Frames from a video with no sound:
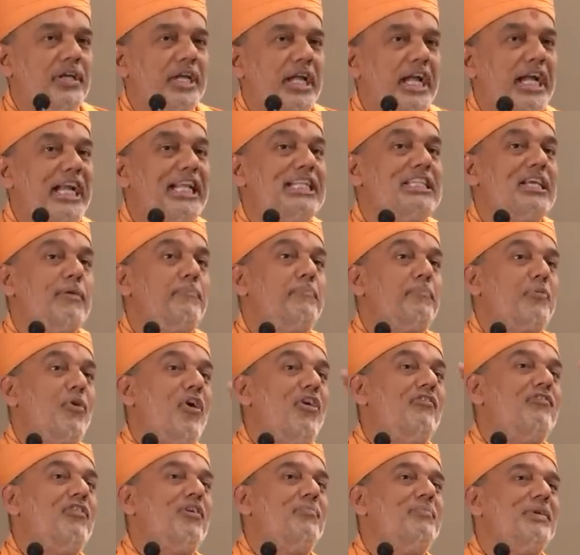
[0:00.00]
It is a
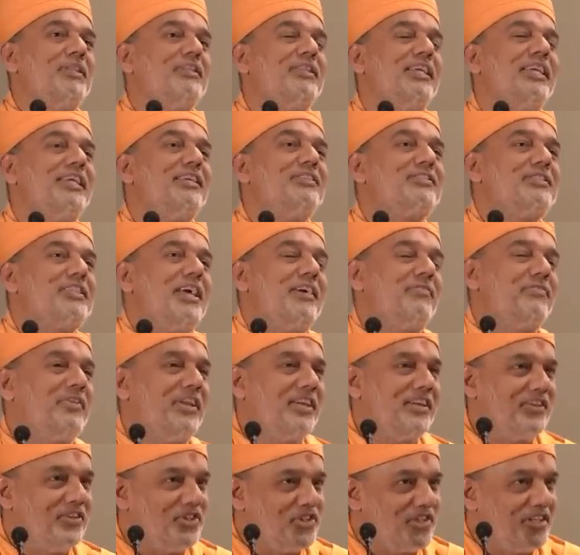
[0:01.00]
proverb in the East
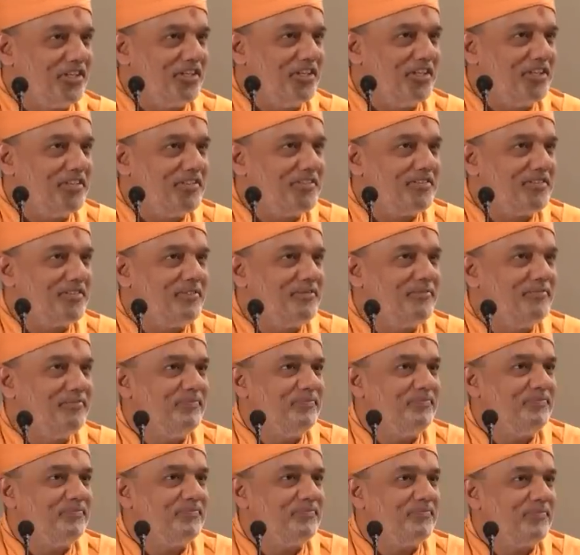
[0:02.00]
African jungles
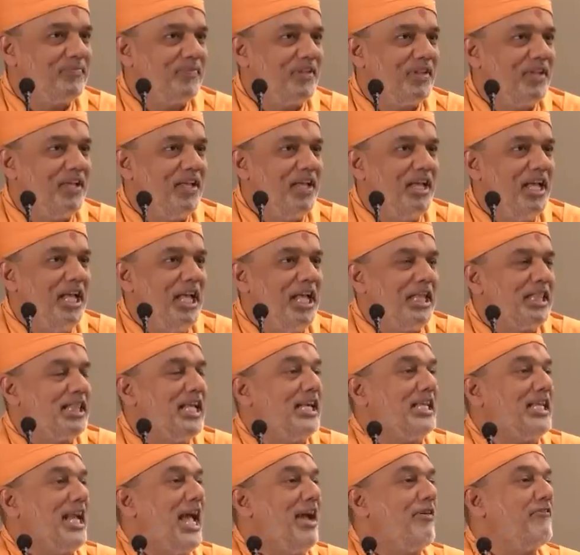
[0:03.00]

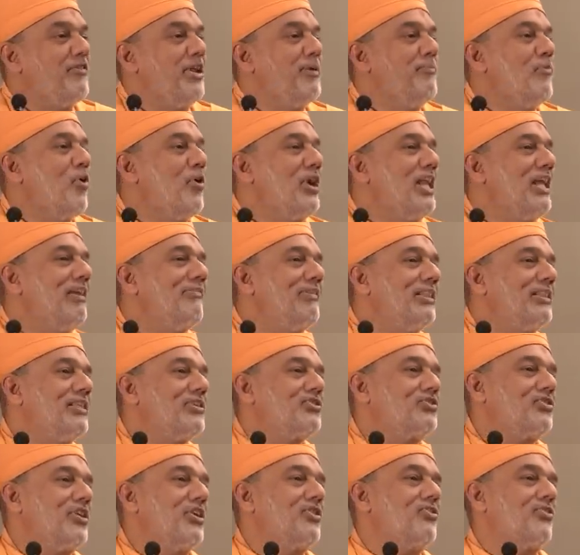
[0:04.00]
that every morning when the
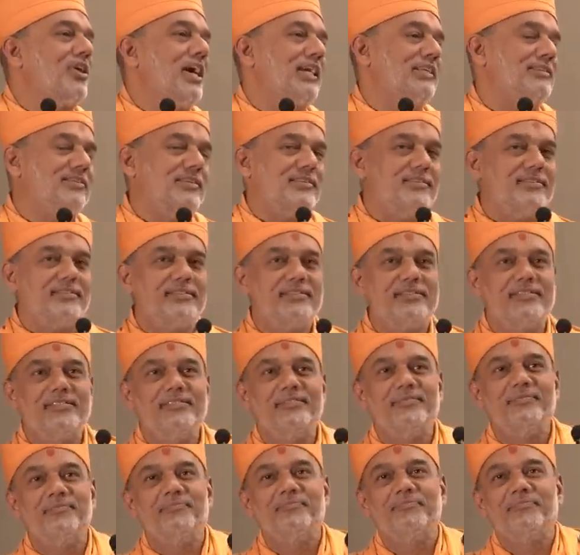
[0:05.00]
sun rises,
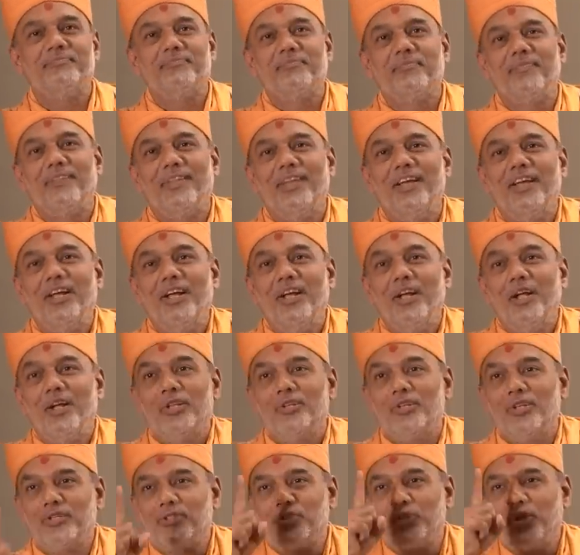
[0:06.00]

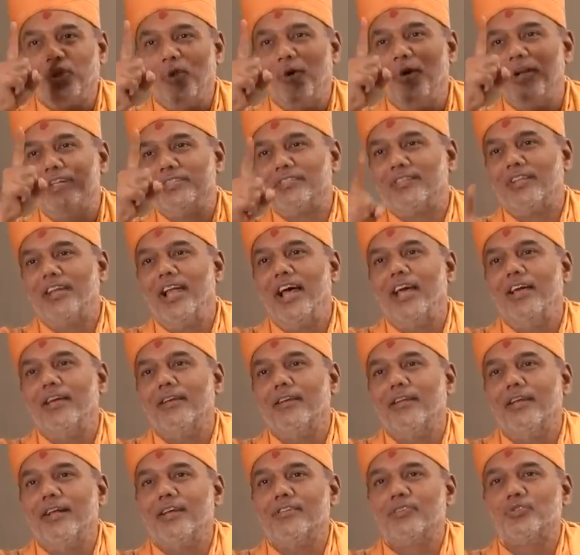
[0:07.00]
the slowest
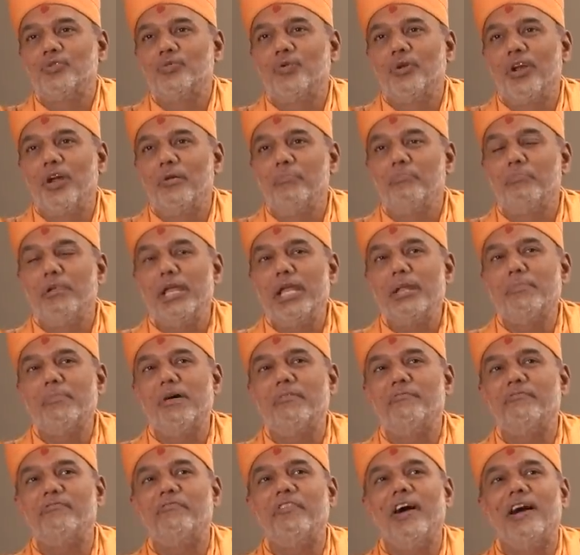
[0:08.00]
lion has to run
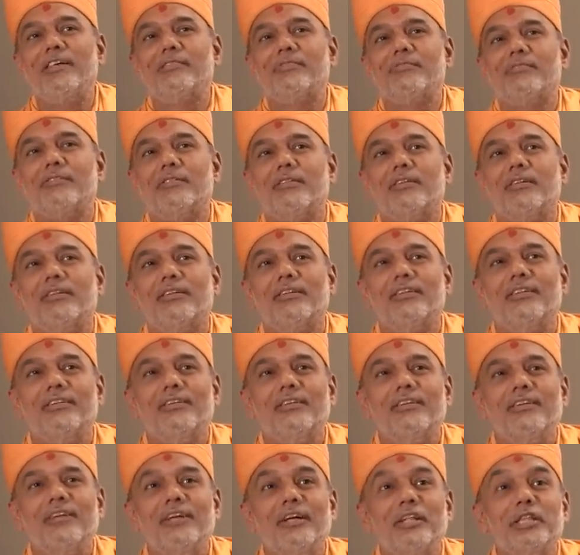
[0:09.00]
minimum faster
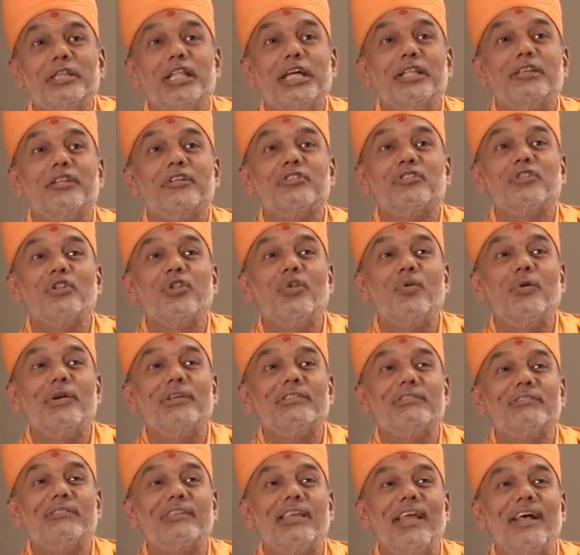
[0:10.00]
than the
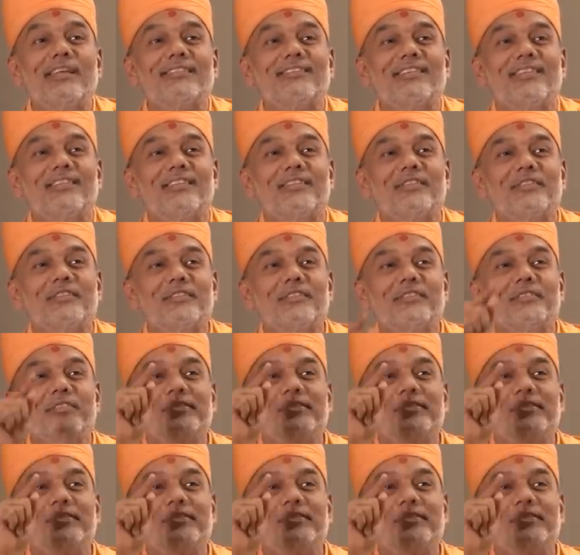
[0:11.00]
slowest gazelle